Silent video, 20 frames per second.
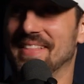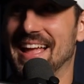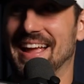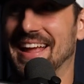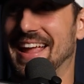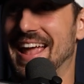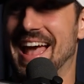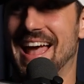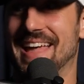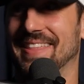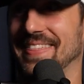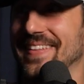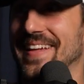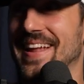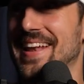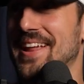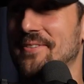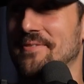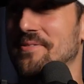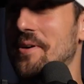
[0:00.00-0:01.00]
like
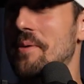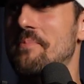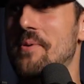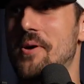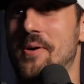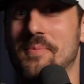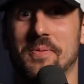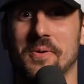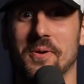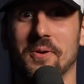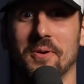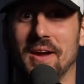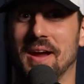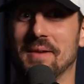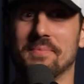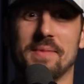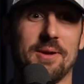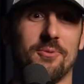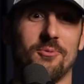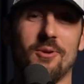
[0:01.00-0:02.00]
athletic football
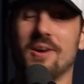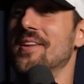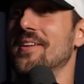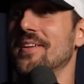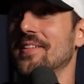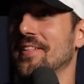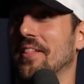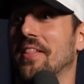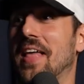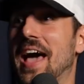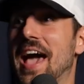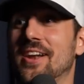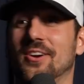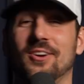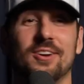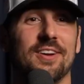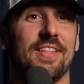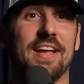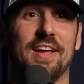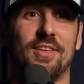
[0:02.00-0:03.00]
program, like running on the
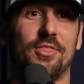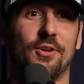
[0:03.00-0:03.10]
ladder at like